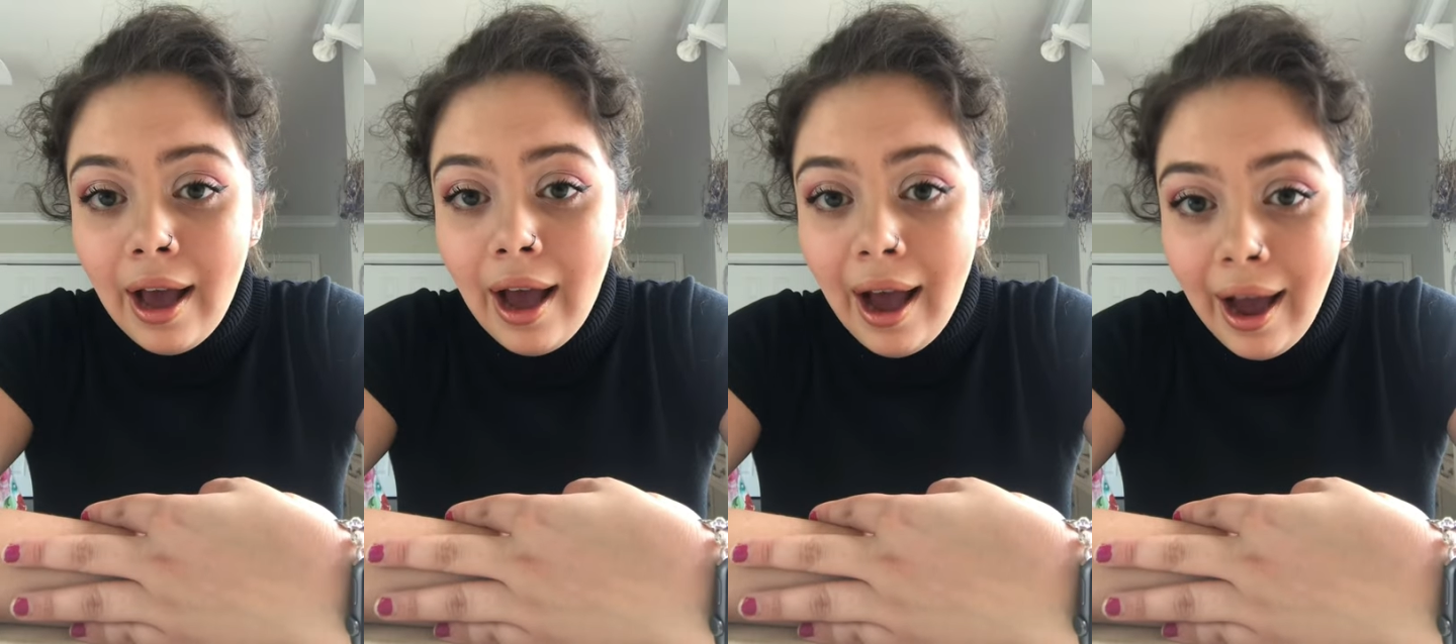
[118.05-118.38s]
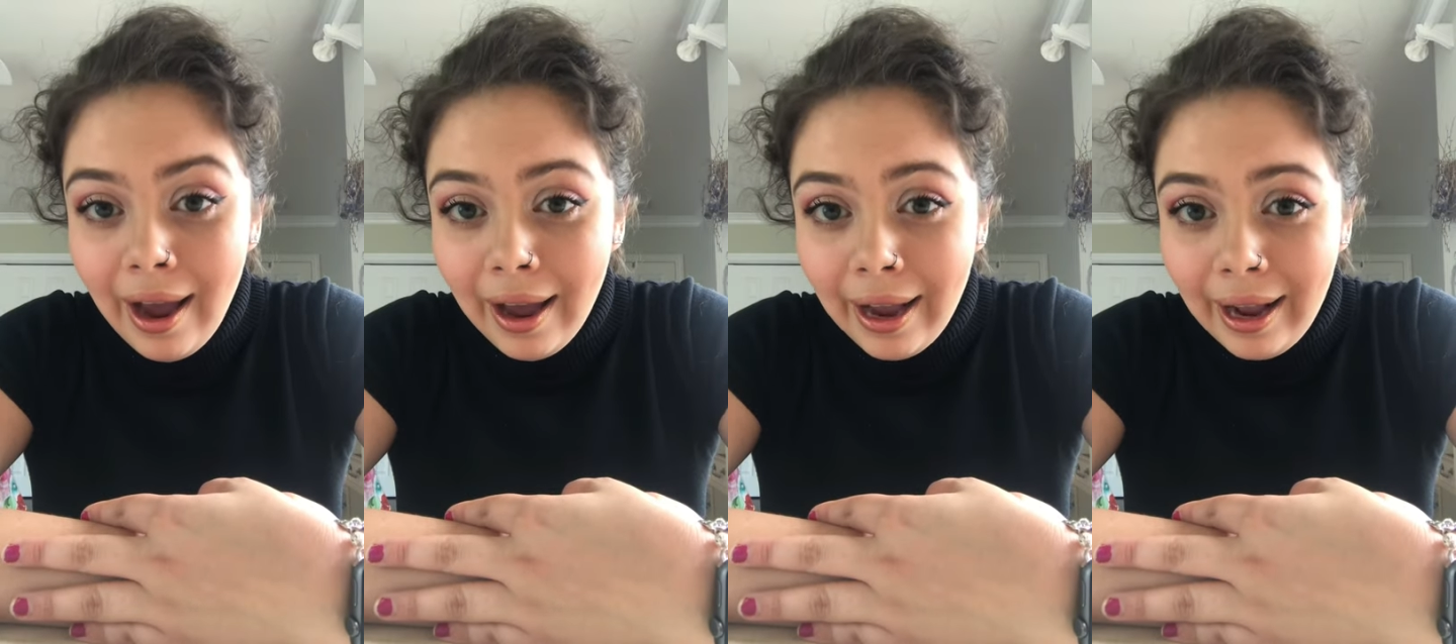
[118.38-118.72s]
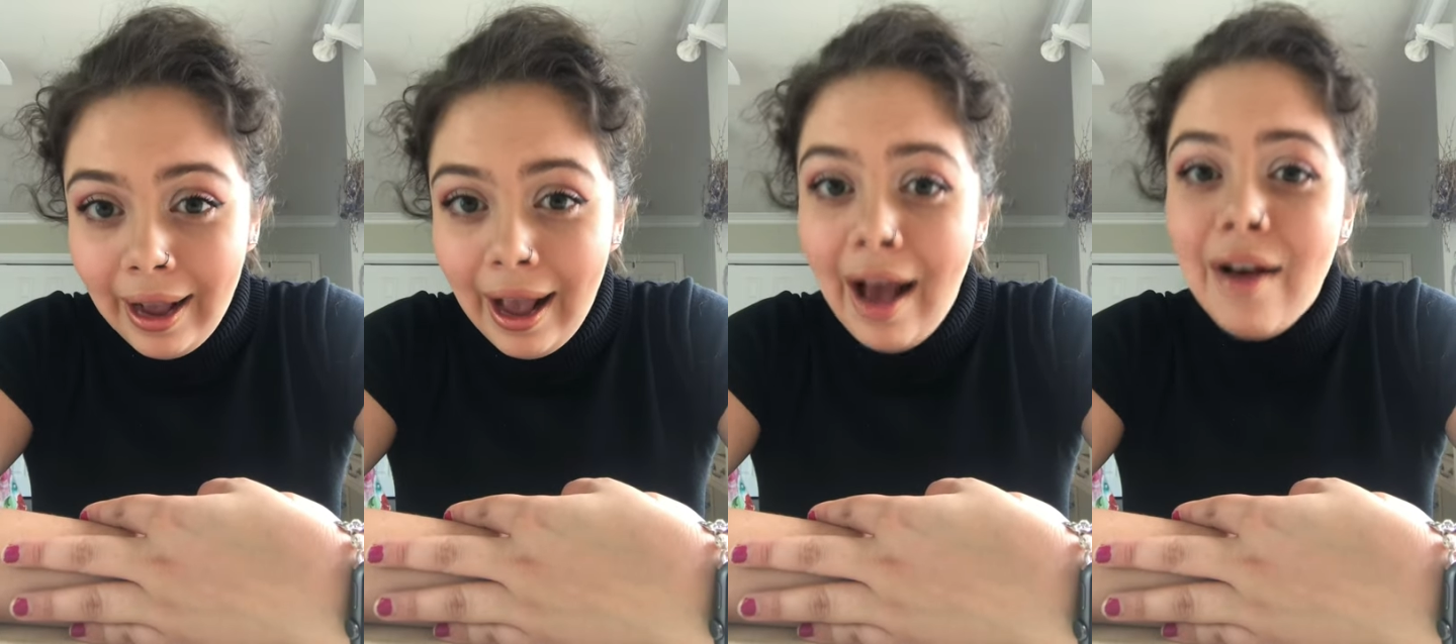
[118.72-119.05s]

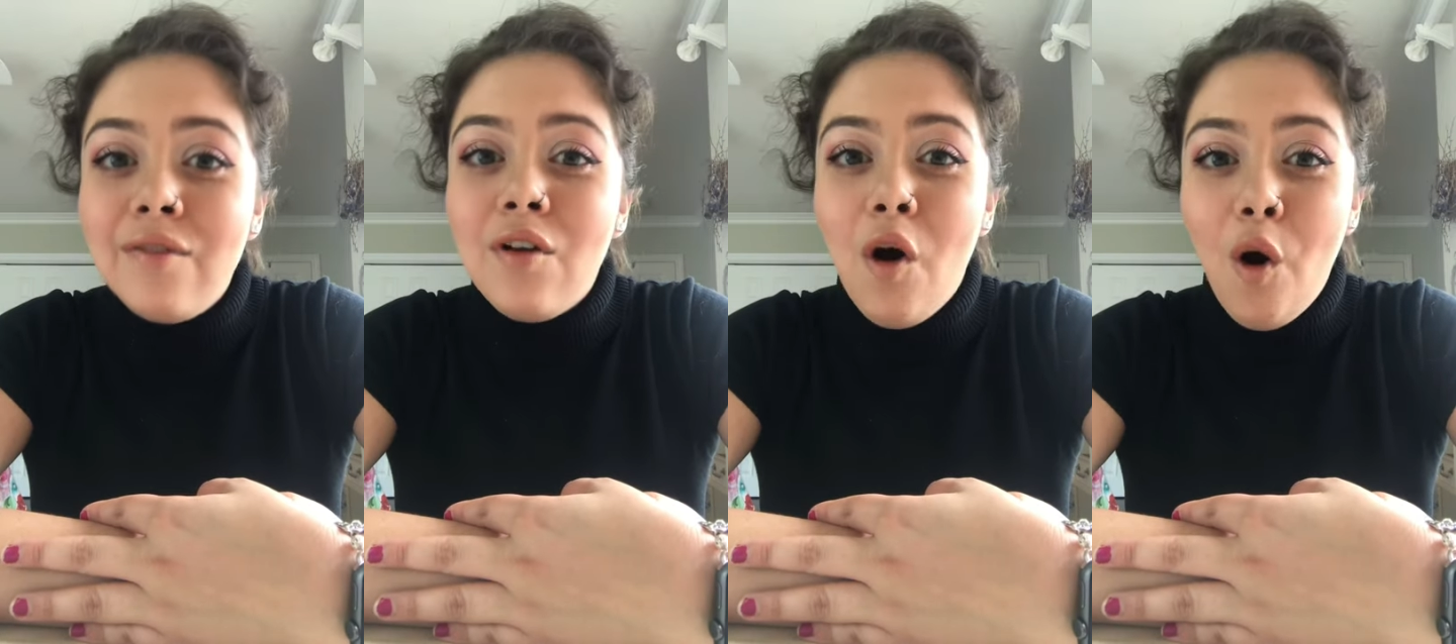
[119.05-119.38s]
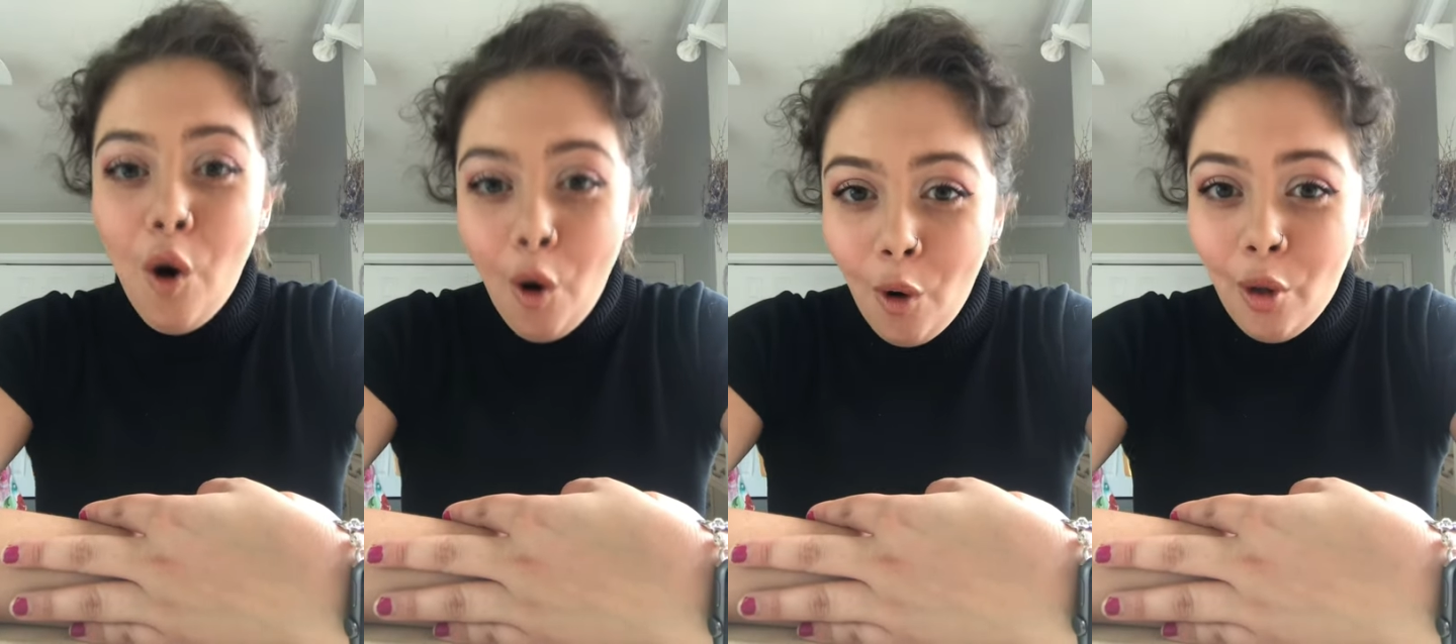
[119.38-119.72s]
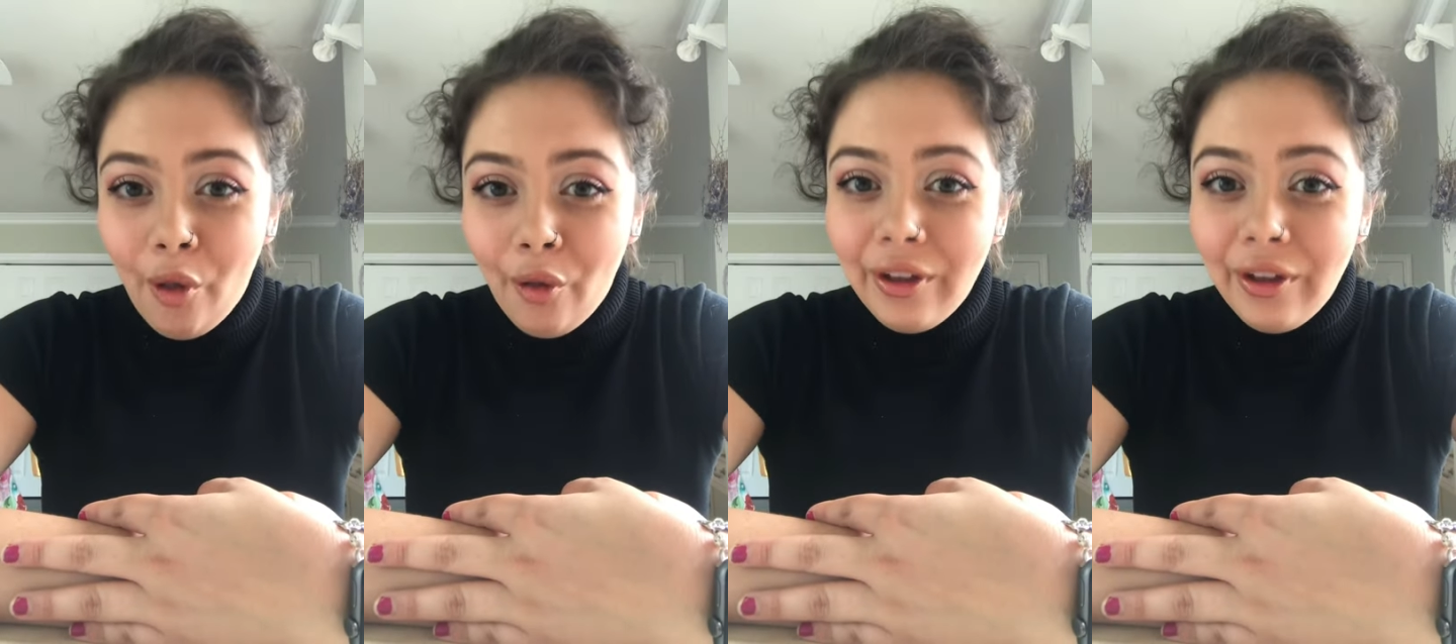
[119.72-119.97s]
I have all